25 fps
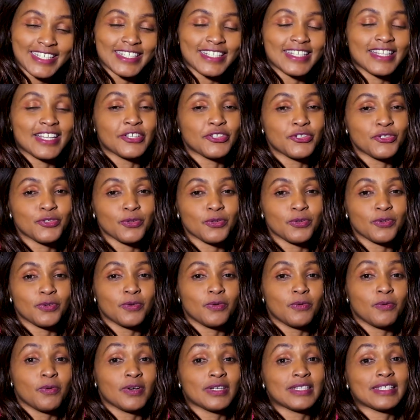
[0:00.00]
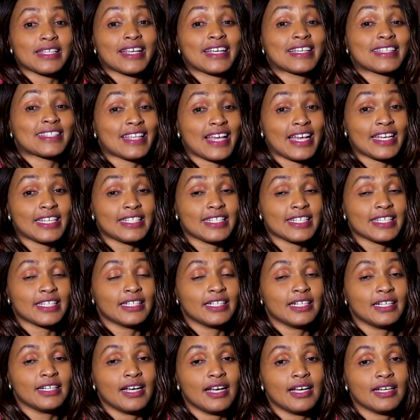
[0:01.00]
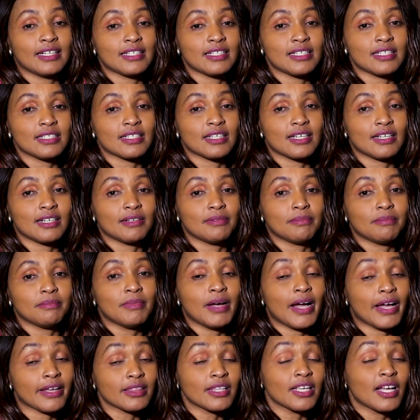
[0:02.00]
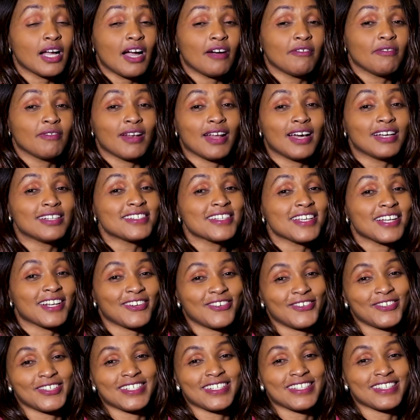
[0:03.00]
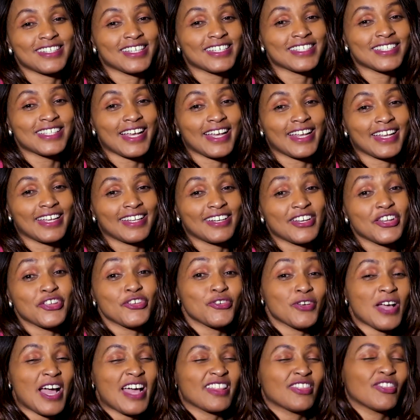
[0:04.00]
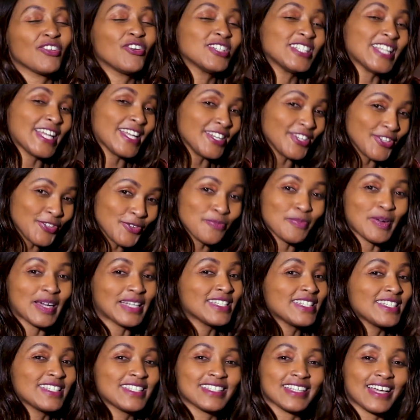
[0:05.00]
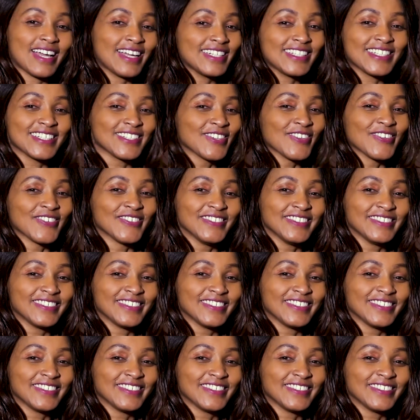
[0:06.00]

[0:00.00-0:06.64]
The show was exciting, and I think I've learned a lot. Things I thought I knew, but I didn't know.